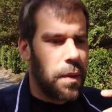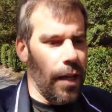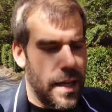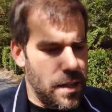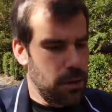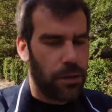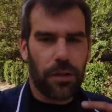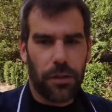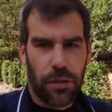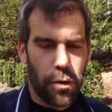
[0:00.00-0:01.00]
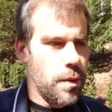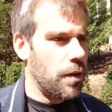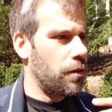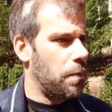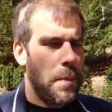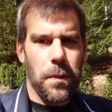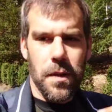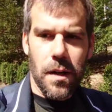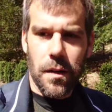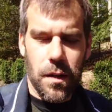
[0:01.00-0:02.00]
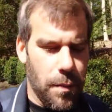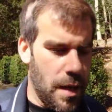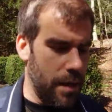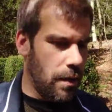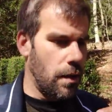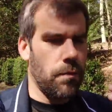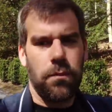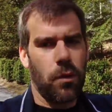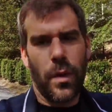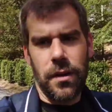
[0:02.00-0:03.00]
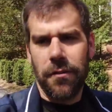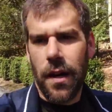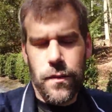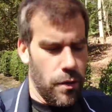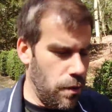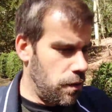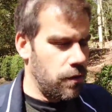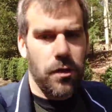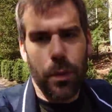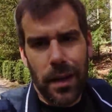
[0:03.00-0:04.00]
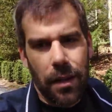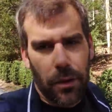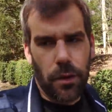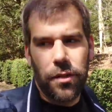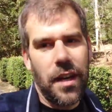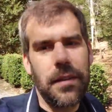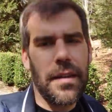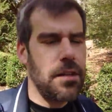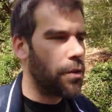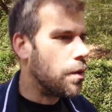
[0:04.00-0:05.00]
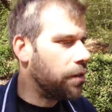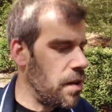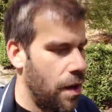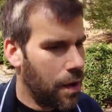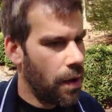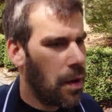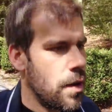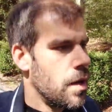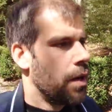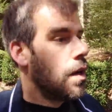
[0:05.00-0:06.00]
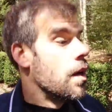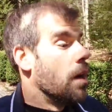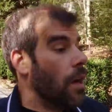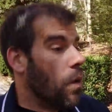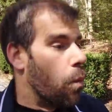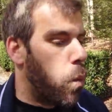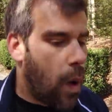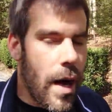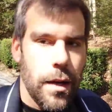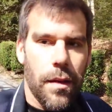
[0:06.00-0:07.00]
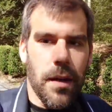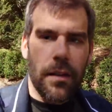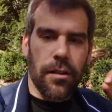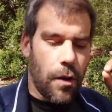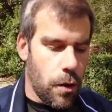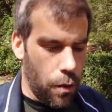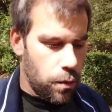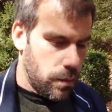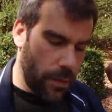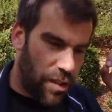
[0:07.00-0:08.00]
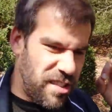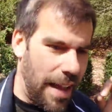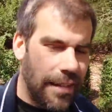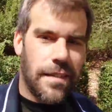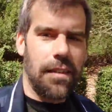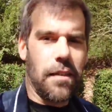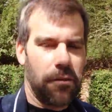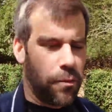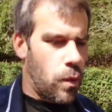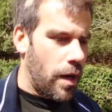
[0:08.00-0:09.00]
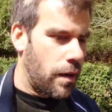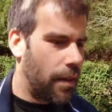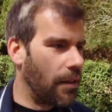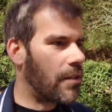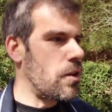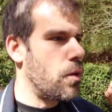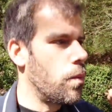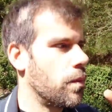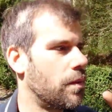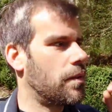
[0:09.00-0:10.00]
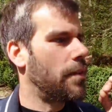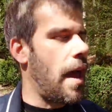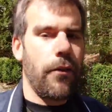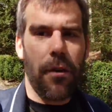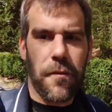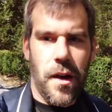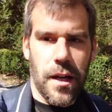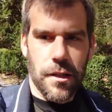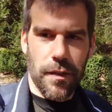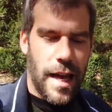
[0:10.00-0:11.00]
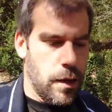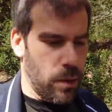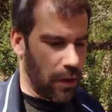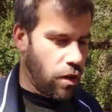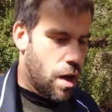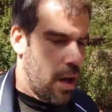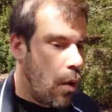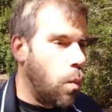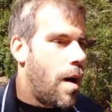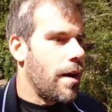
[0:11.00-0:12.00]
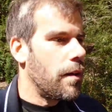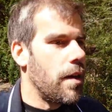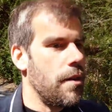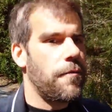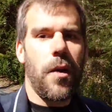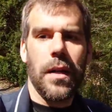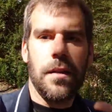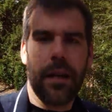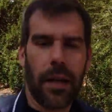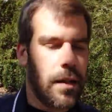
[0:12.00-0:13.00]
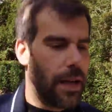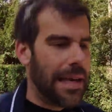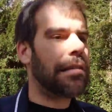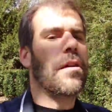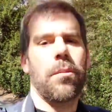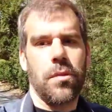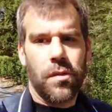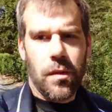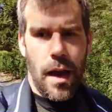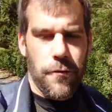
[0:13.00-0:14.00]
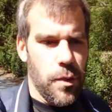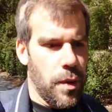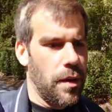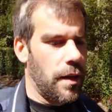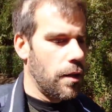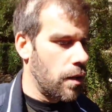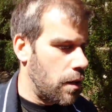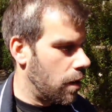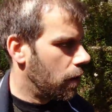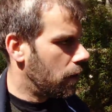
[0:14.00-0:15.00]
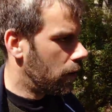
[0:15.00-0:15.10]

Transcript: millennials or Zoomers or people younger than me, you know, 25-year-olds, 20-year-olds, 18-year-olds, why are they so sensitive? Why are they so terrified of language? Why are they finding isms everywhere they look?